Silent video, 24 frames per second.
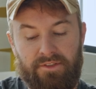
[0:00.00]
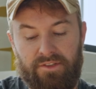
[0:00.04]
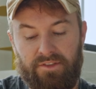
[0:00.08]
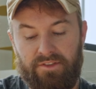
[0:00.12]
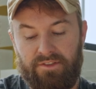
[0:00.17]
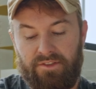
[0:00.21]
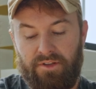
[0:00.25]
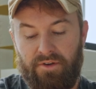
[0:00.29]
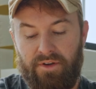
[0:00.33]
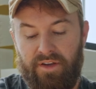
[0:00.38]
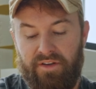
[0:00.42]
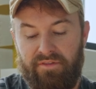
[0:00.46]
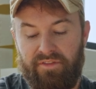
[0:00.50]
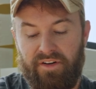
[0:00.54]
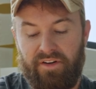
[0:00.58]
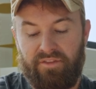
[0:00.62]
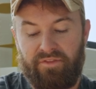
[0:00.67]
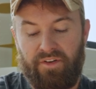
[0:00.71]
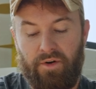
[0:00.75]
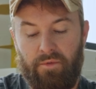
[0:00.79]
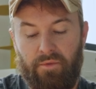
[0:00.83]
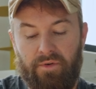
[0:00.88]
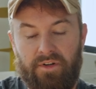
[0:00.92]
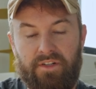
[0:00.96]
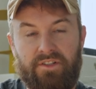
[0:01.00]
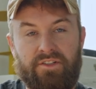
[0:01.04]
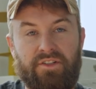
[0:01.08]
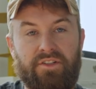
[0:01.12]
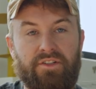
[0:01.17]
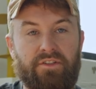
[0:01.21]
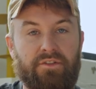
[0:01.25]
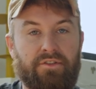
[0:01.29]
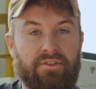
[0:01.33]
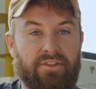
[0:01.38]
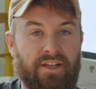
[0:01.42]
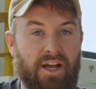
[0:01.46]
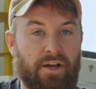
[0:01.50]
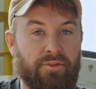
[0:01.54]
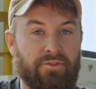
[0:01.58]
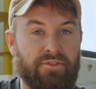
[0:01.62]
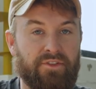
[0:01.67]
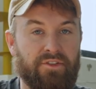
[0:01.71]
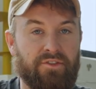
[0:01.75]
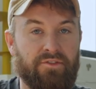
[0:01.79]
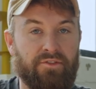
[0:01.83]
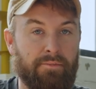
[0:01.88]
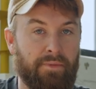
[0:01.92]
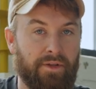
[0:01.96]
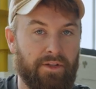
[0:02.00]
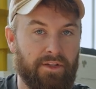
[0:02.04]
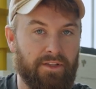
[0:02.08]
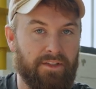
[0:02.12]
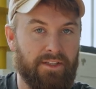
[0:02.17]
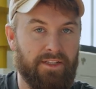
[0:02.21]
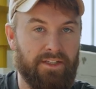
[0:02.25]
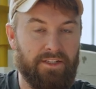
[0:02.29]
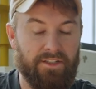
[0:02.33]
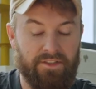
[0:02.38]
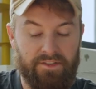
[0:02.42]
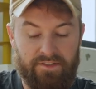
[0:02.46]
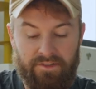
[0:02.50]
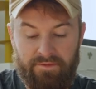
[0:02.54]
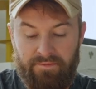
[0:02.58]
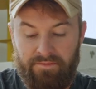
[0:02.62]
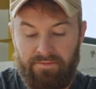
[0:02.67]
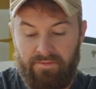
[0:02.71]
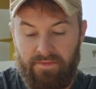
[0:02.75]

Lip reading: So even if I wanted to use ounces or milliliters,